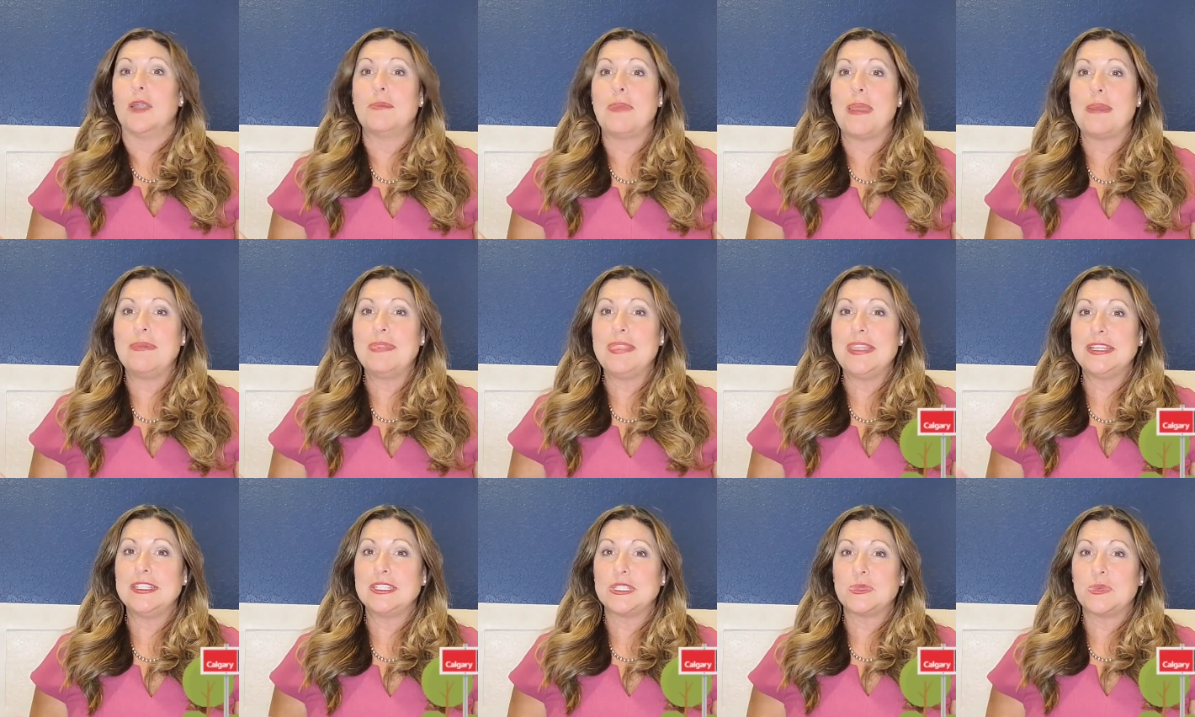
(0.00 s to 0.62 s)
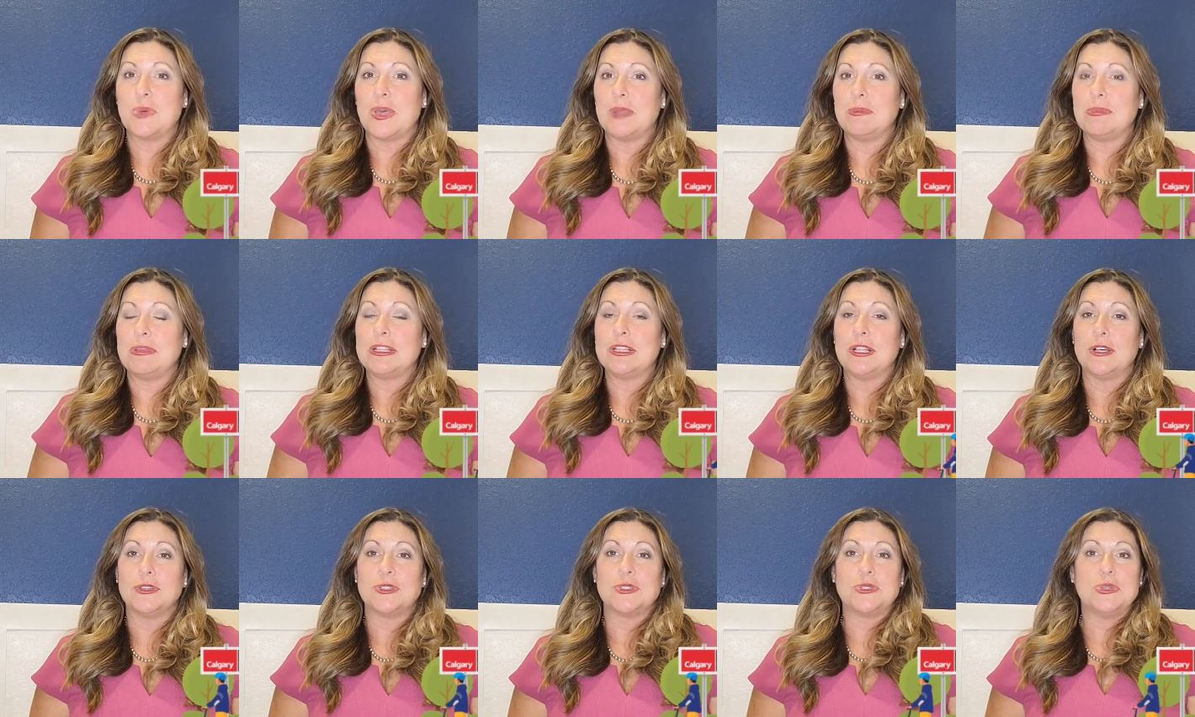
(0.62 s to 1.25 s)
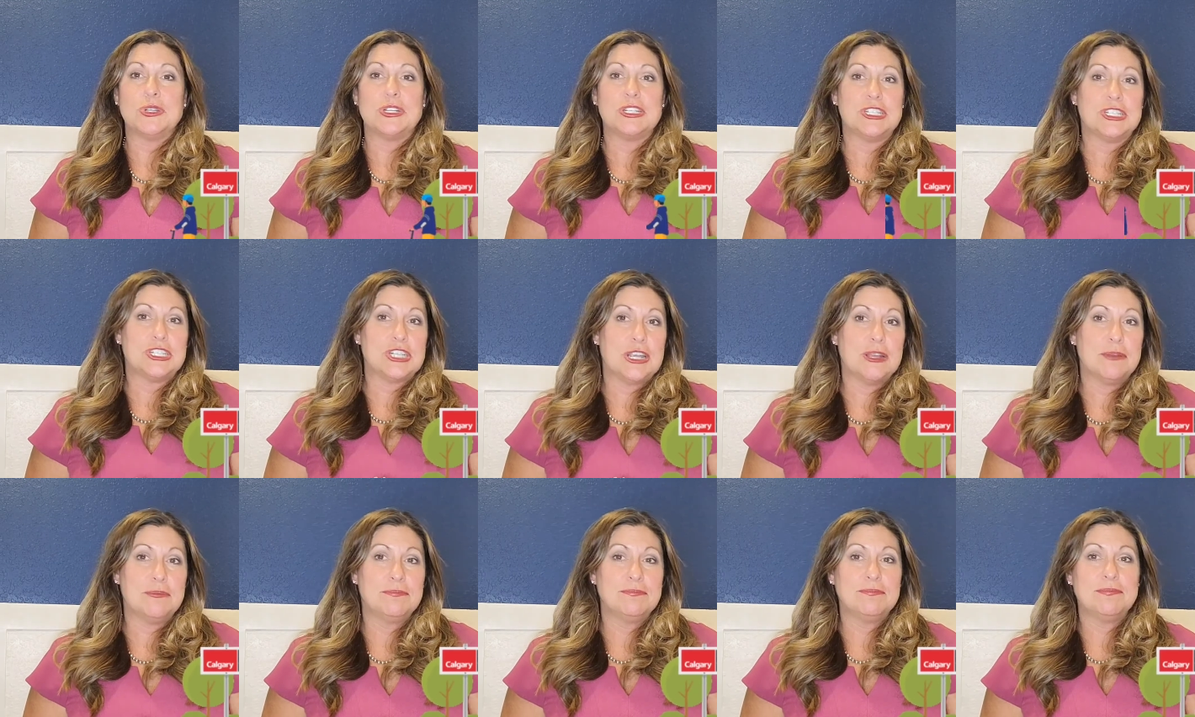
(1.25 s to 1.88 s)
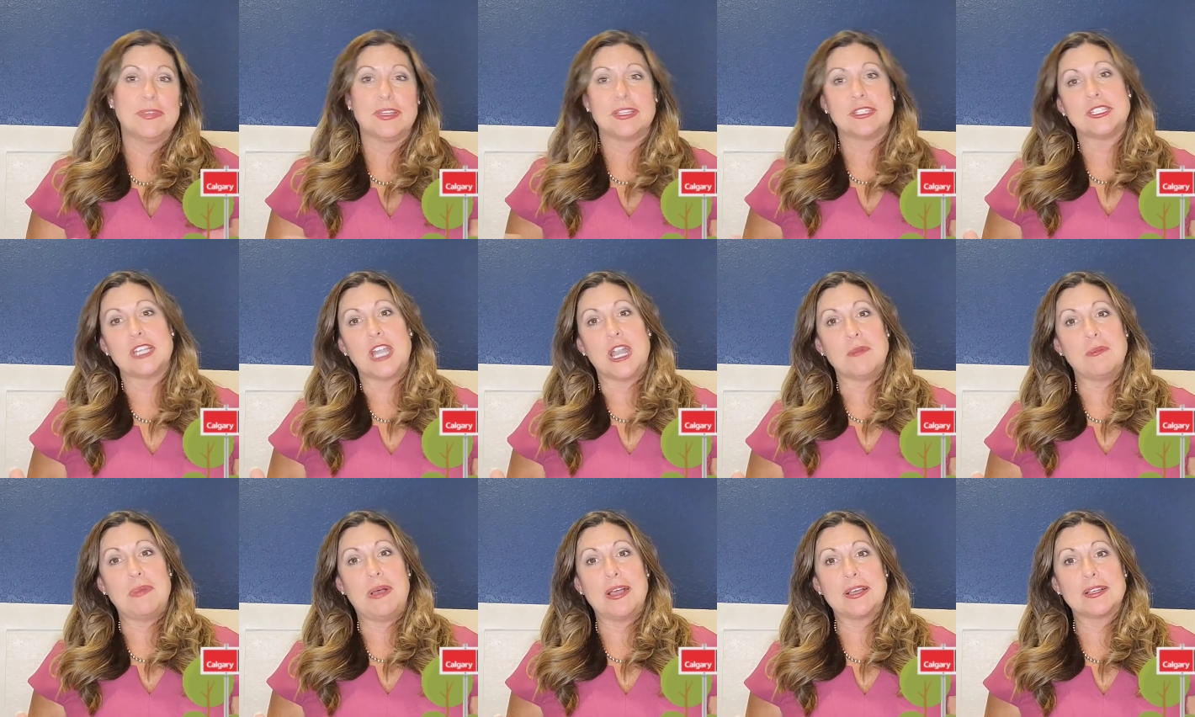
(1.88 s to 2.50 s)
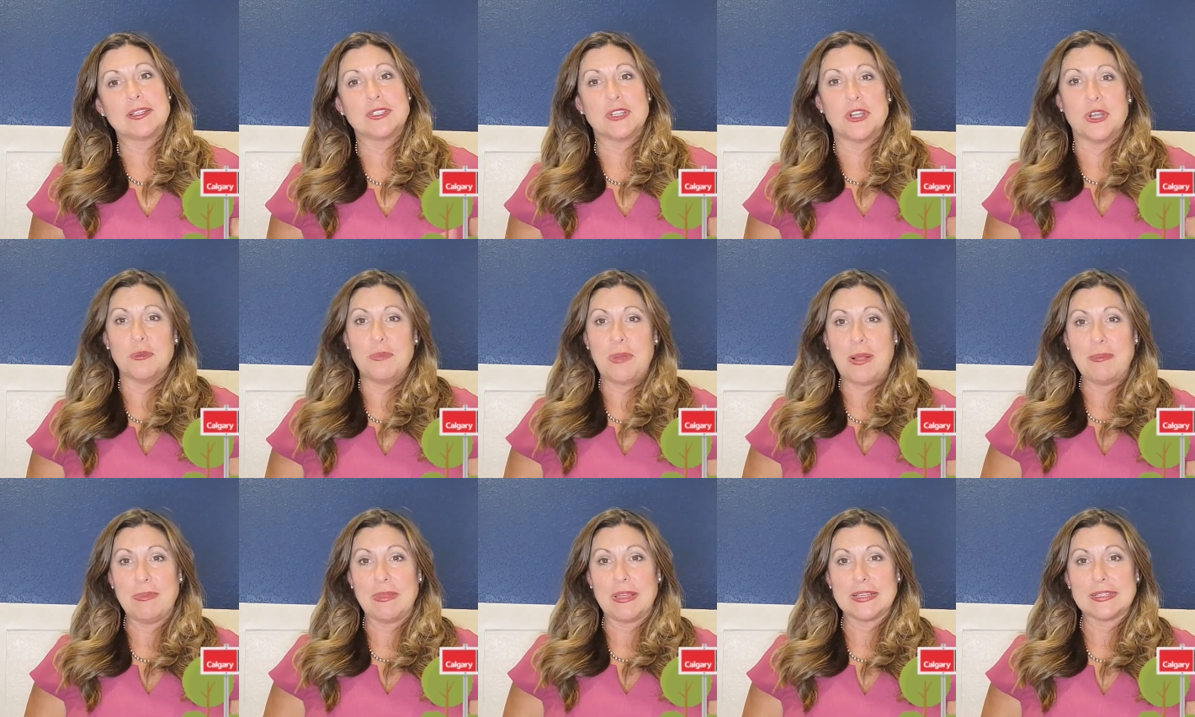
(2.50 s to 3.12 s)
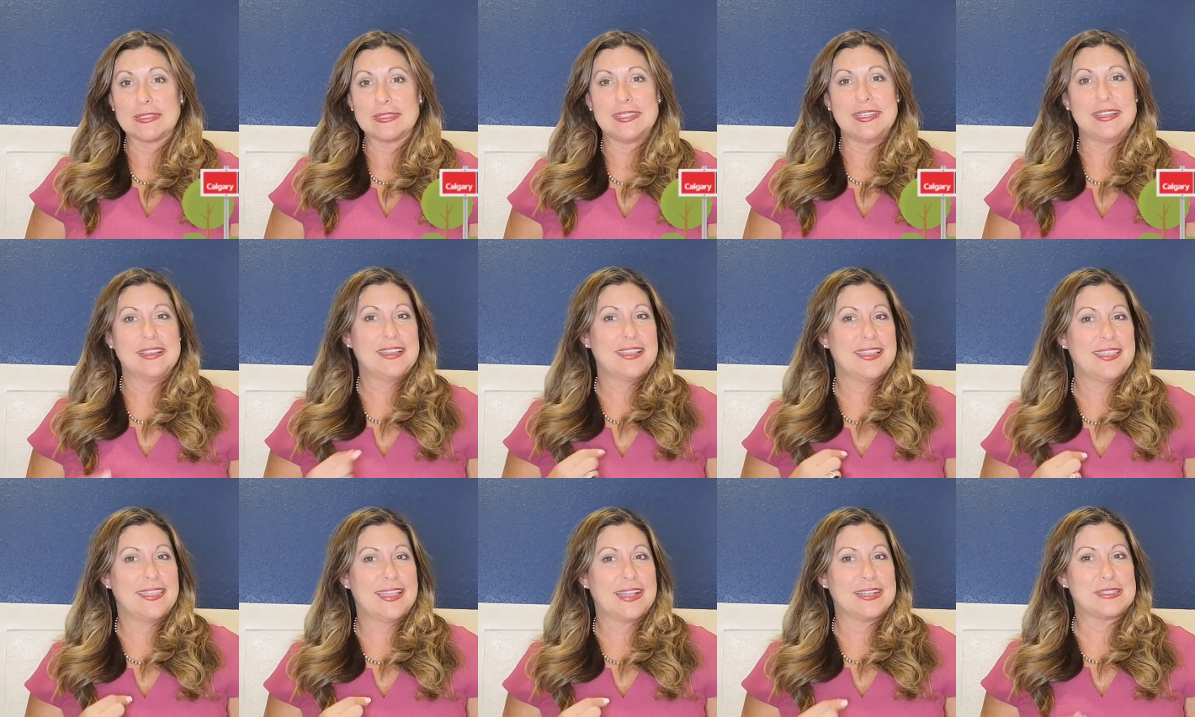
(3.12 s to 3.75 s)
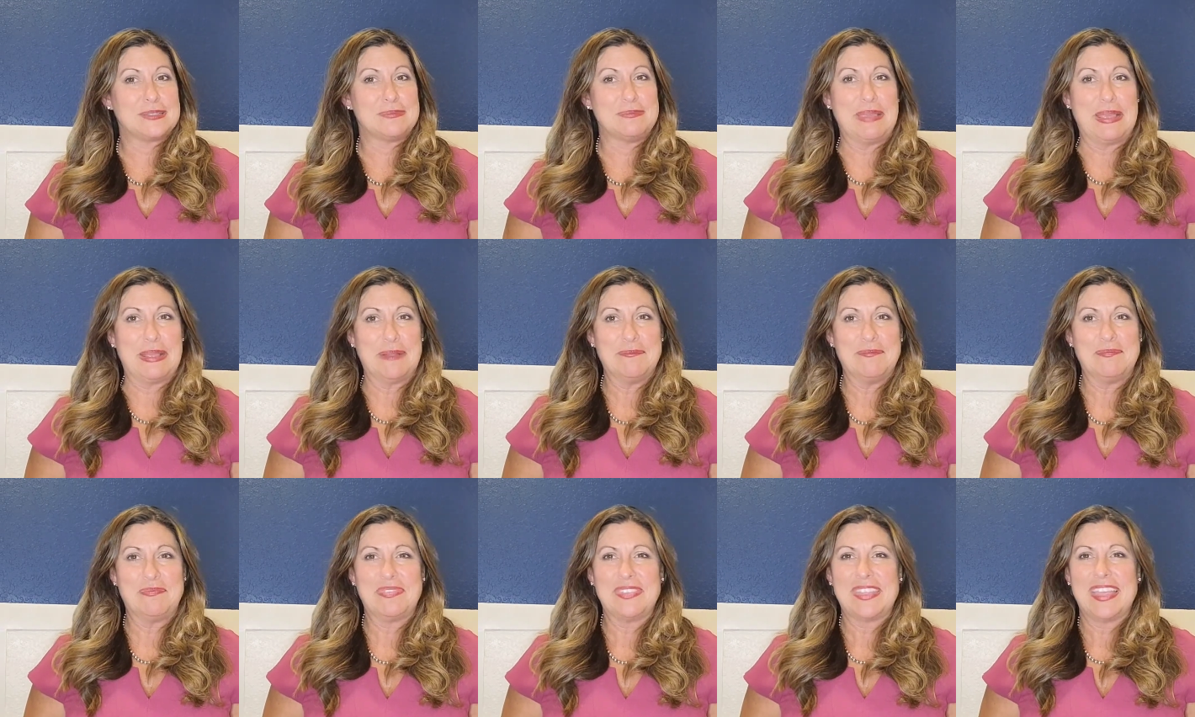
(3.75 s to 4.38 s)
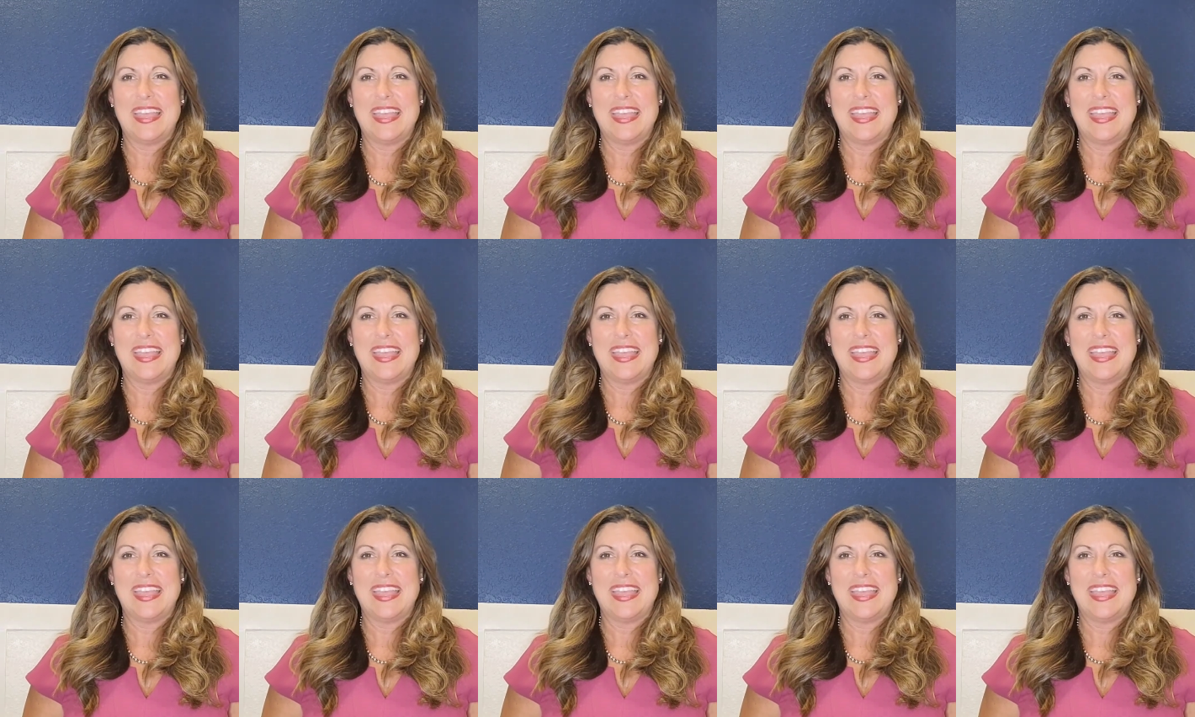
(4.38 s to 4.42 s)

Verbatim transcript: Or maybe they just want to be close to a gym, a Starbucks, or a Publix. That's me.